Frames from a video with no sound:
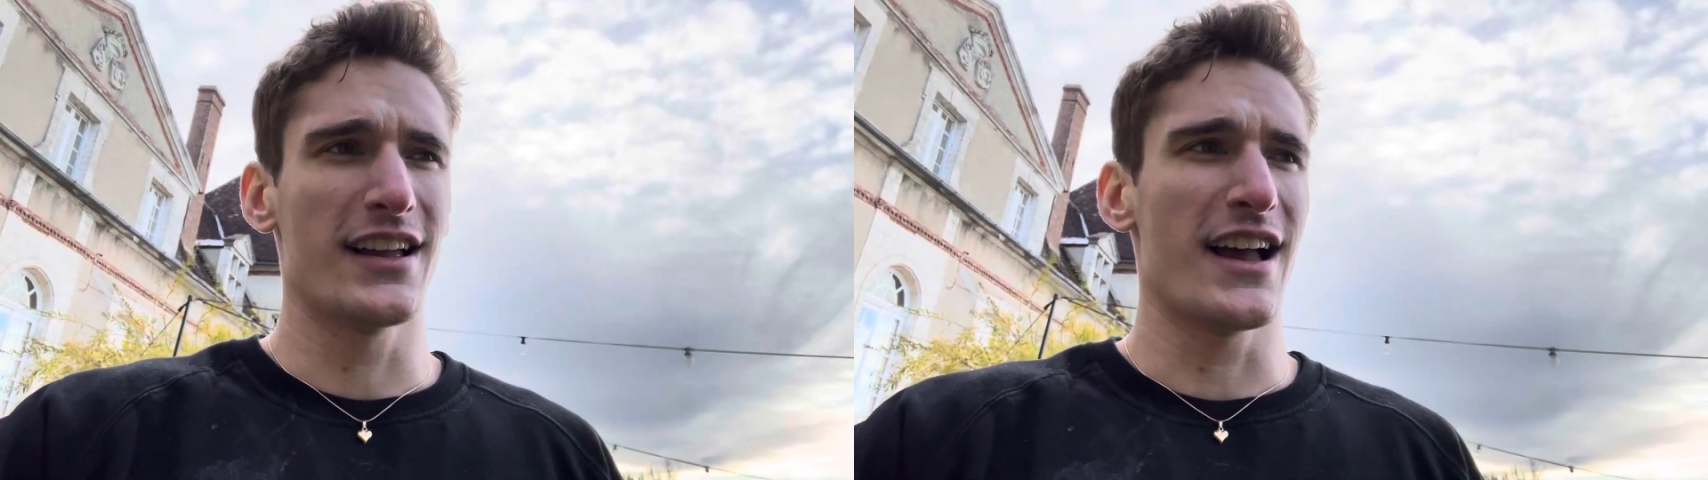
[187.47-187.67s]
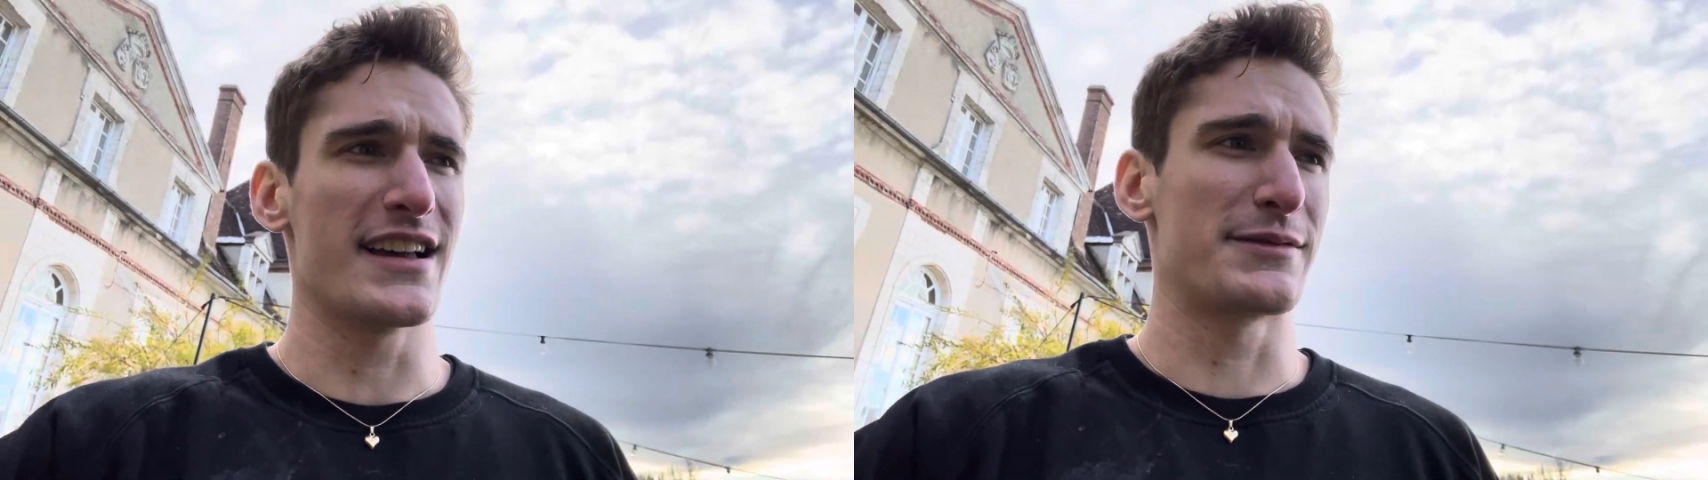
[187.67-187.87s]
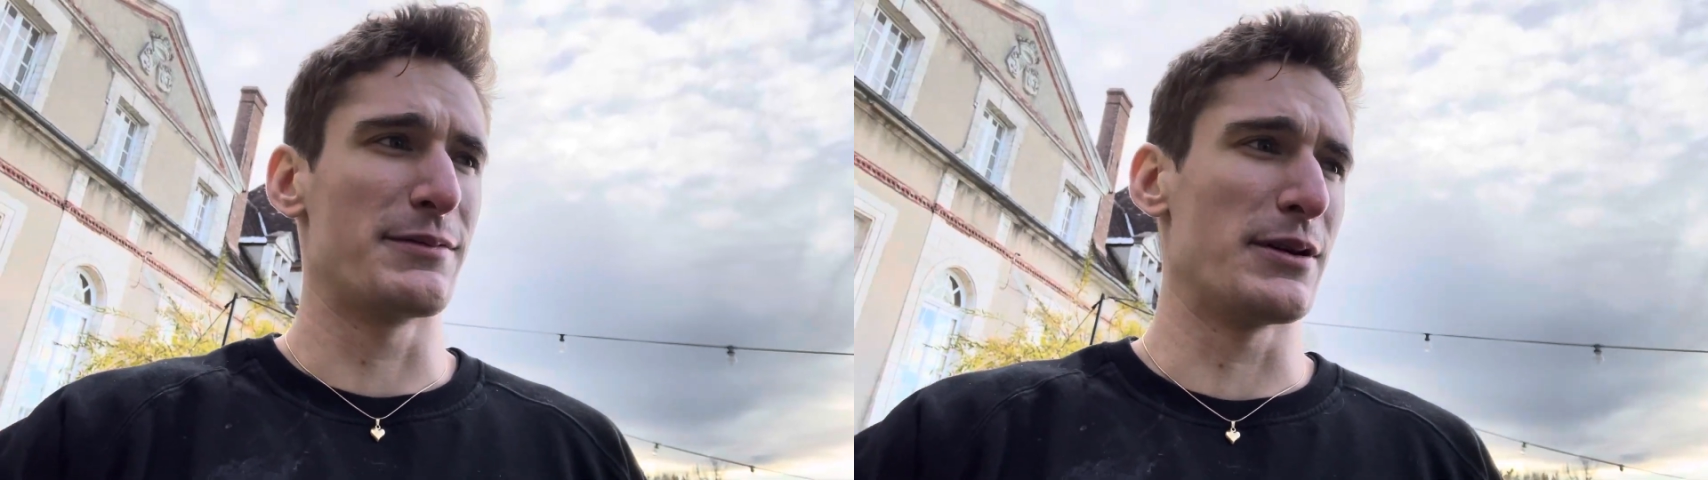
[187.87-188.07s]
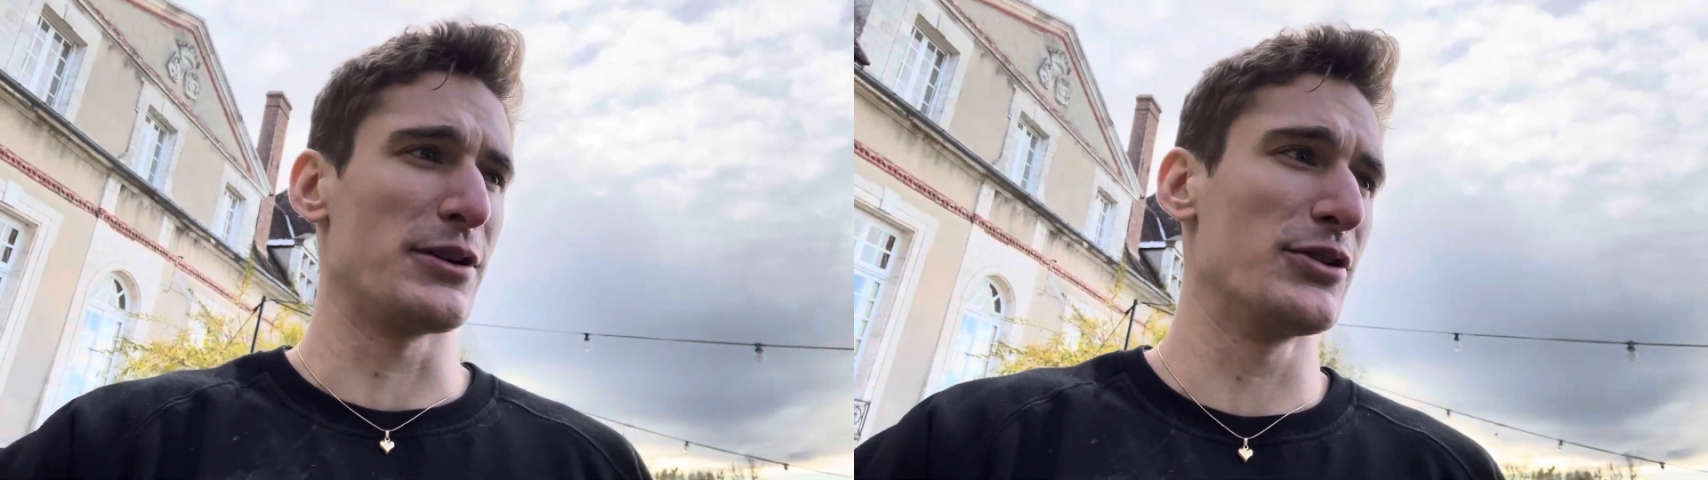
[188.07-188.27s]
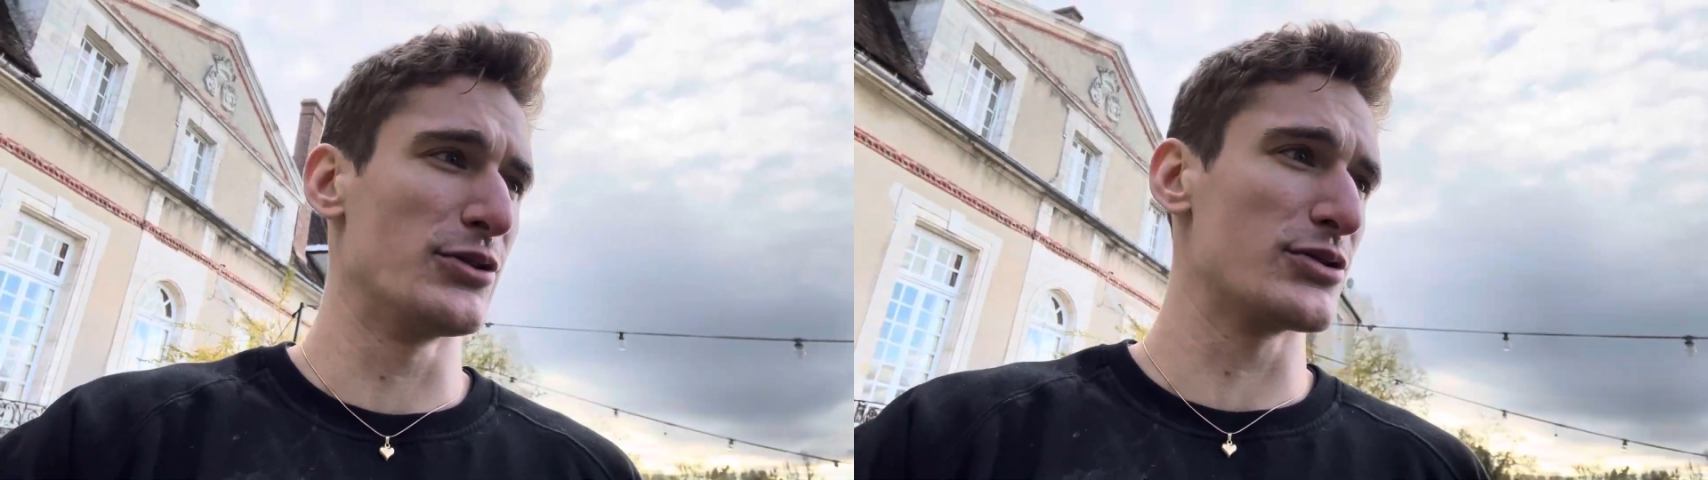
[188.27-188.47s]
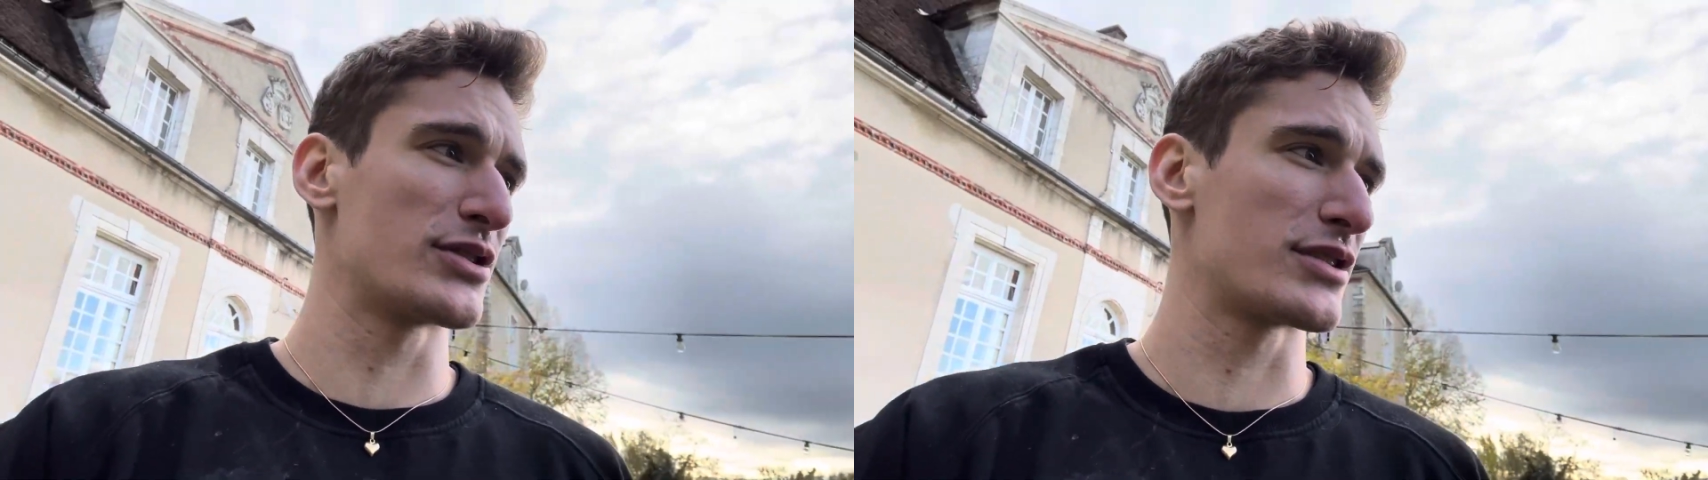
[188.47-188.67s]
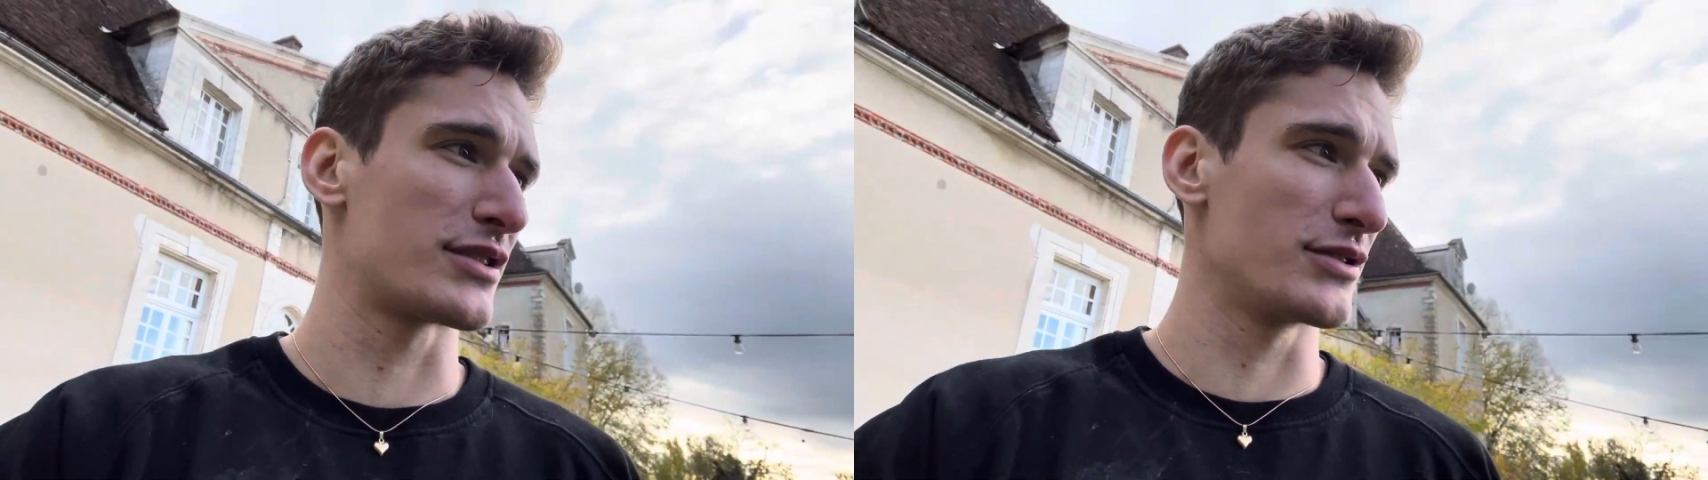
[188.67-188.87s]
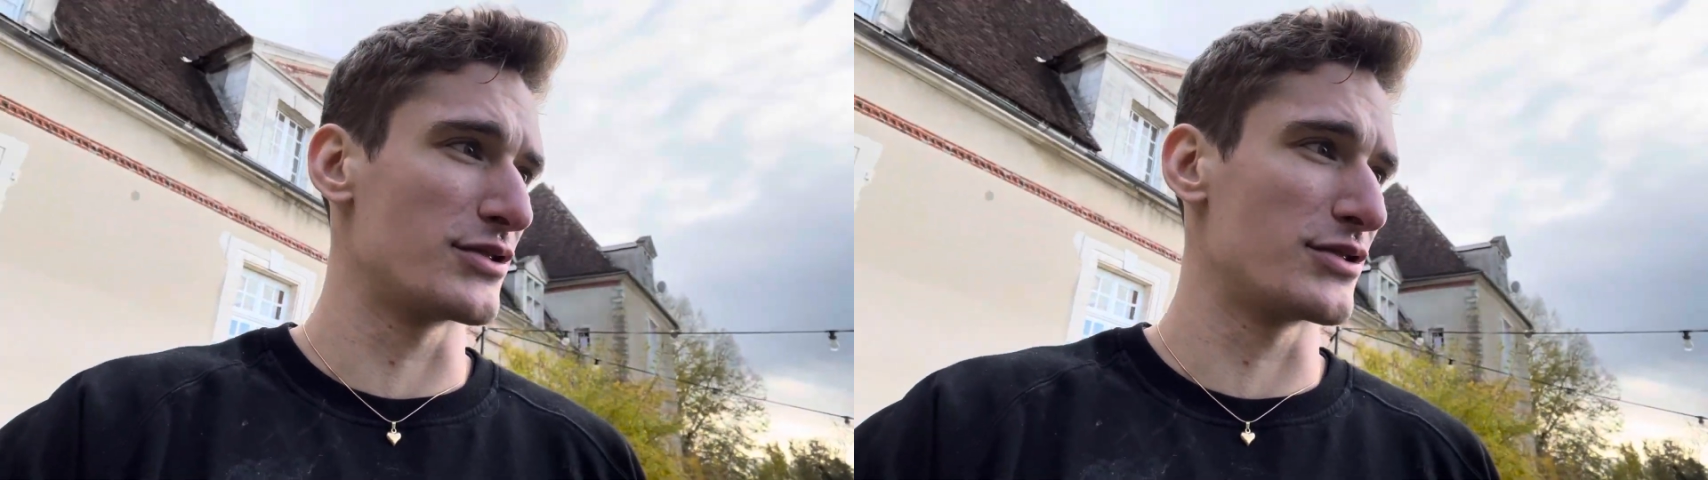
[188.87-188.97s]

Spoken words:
has been used to